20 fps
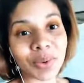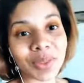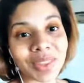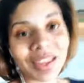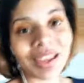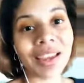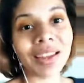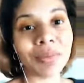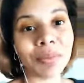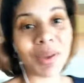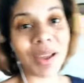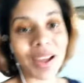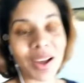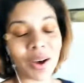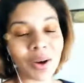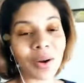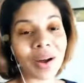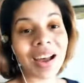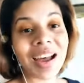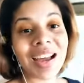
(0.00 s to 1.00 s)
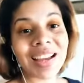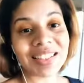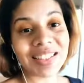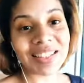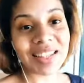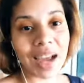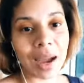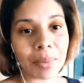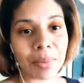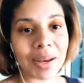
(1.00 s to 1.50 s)
within
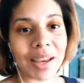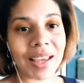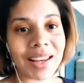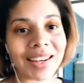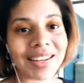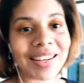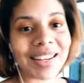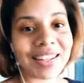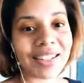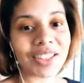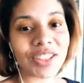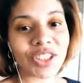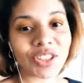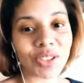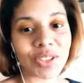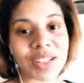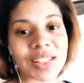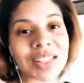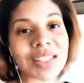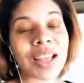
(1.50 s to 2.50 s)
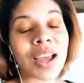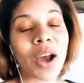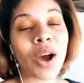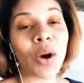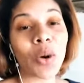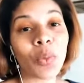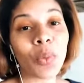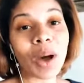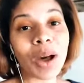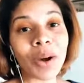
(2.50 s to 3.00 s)
Male-Dominated Industries.
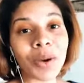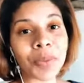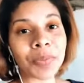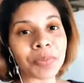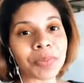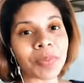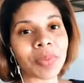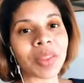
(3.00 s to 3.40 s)
Well,